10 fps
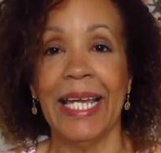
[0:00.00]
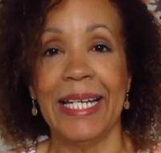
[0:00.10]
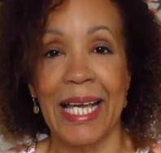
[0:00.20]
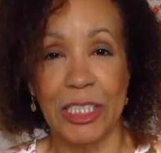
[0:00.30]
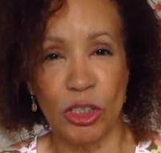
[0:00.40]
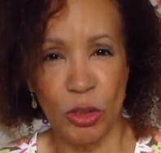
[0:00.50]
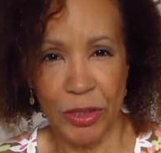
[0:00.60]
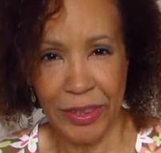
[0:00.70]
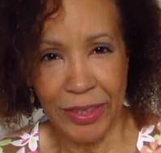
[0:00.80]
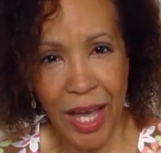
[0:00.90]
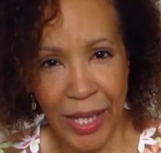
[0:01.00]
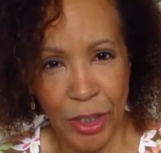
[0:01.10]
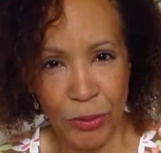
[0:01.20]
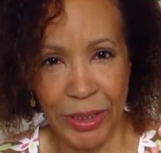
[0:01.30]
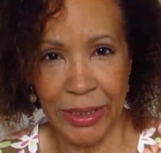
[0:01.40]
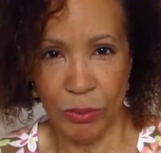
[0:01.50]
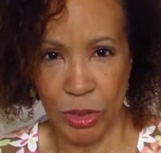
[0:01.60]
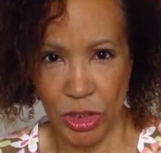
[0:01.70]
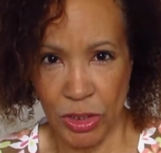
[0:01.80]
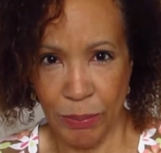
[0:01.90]
It has glutathione in it,
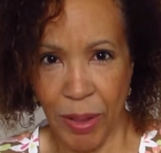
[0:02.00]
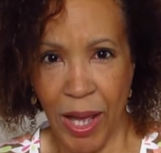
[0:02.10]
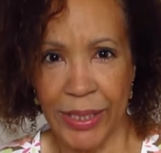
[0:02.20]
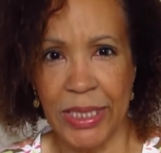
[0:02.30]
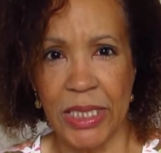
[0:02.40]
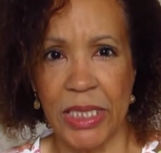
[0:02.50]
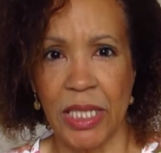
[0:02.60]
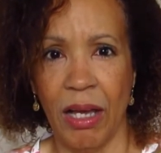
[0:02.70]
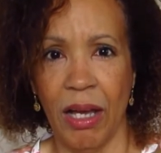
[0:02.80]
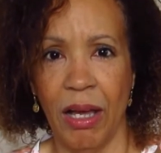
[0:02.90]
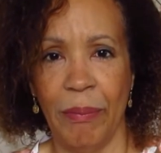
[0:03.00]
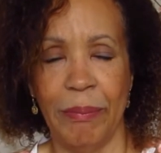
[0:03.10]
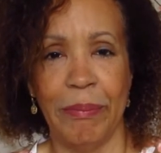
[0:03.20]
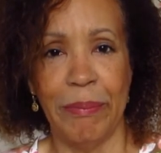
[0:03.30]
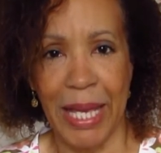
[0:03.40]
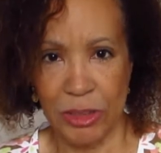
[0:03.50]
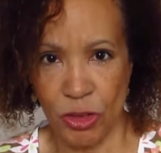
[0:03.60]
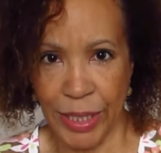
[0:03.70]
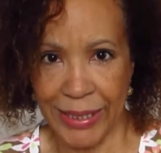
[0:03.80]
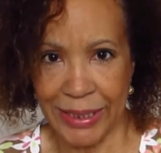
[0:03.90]
which is the body's um,
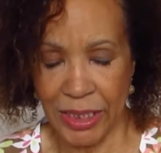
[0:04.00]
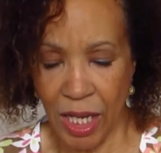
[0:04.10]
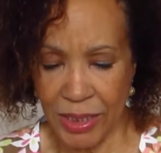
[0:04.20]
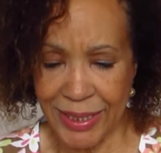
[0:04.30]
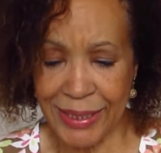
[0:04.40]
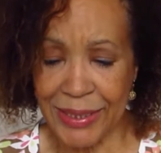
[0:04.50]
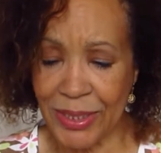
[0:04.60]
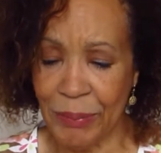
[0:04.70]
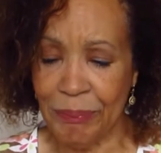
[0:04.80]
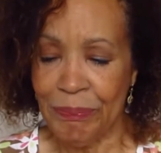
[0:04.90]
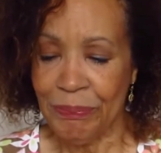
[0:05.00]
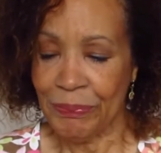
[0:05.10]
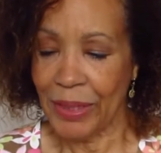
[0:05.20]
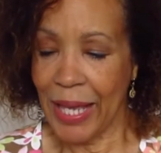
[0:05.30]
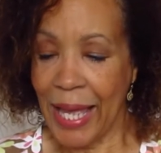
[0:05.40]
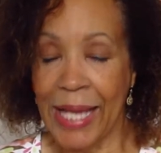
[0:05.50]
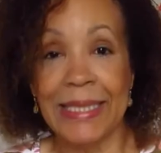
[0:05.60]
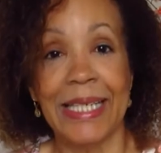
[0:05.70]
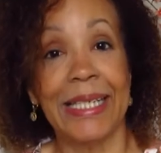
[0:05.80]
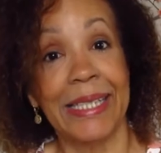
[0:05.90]
master antioxidant.
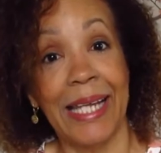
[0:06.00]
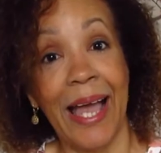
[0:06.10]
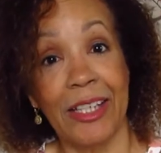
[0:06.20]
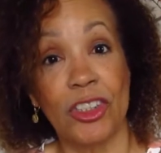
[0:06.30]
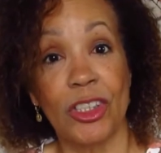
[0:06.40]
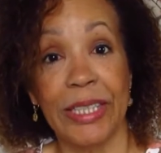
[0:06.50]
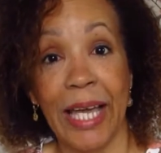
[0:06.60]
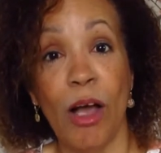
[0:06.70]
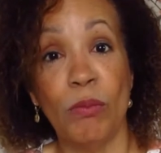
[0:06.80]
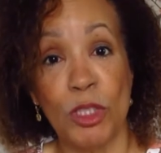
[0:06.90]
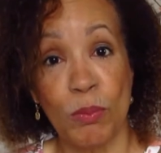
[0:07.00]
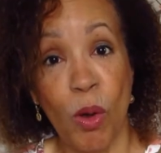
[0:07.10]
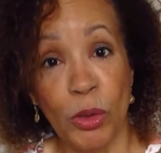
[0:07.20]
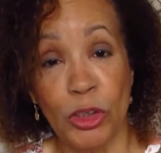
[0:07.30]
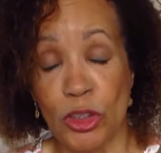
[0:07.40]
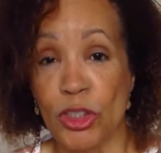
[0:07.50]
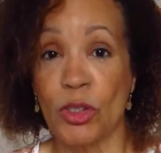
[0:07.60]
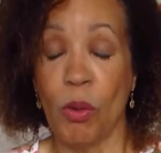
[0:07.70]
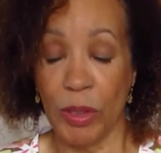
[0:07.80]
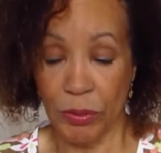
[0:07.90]
And it can actually help smokers
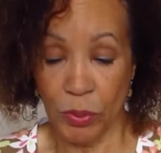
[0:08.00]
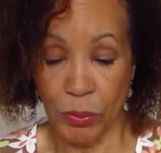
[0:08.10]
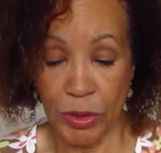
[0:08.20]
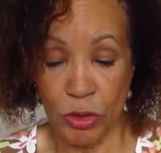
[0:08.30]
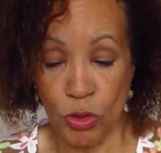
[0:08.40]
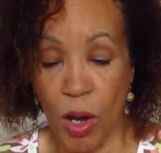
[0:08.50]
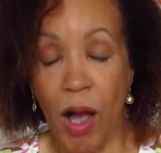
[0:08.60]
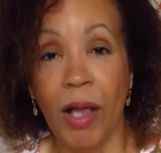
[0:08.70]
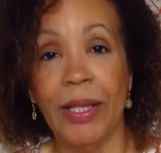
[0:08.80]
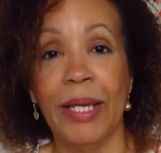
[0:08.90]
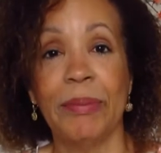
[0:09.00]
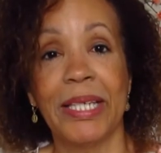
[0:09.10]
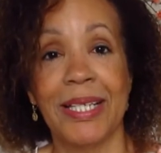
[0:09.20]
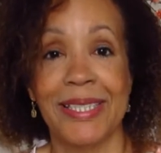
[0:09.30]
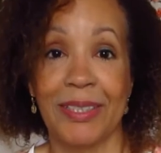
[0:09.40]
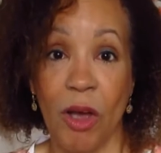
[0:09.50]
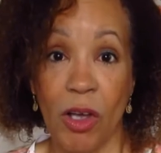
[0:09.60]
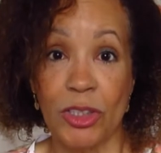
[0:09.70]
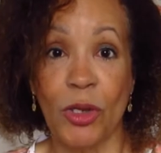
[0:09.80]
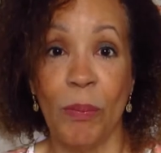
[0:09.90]
going through withdrawal because it
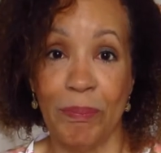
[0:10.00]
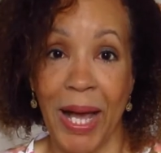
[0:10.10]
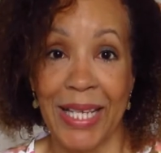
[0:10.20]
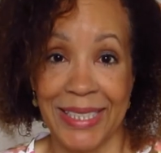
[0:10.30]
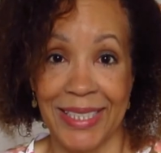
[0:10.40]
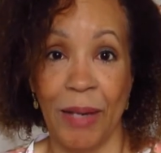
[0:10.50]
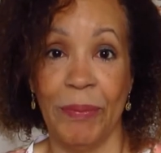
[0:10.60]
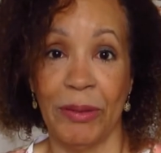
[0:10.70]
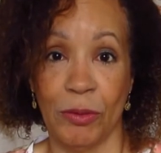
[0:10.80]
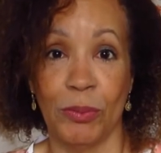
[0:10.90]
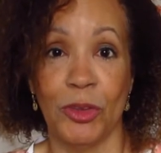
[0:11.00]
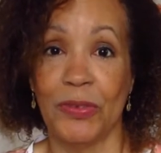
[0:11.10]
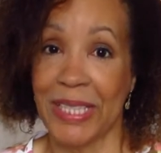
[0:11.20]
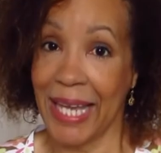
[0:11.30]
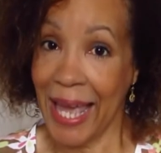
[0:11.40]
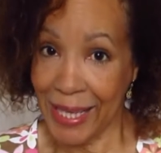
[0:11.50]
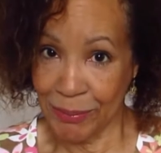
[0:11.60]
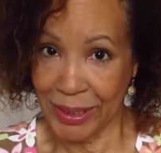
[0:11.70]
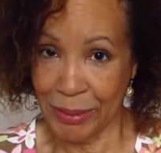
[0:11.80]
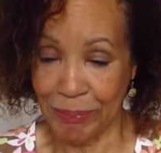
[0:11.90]
also binds up and removes
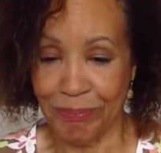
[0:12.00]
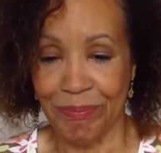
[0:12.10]
cadmium.